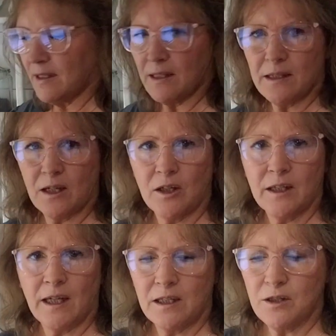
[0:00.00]
at Target
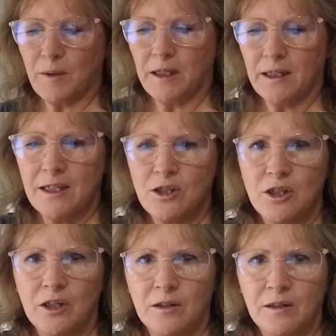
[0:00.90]
Dollar Spot last
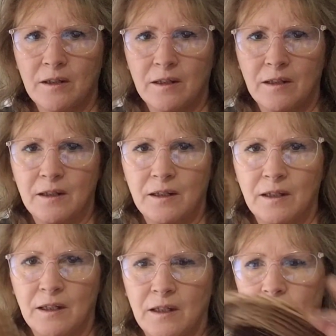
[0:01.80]
year.
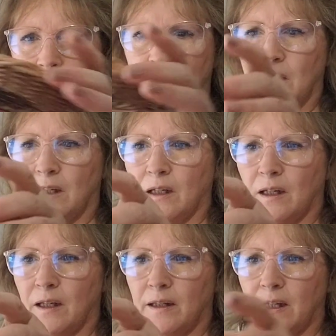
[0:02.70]

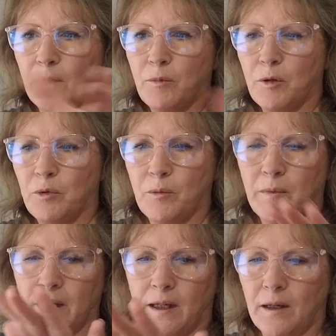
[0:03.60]
And then I'm going to put my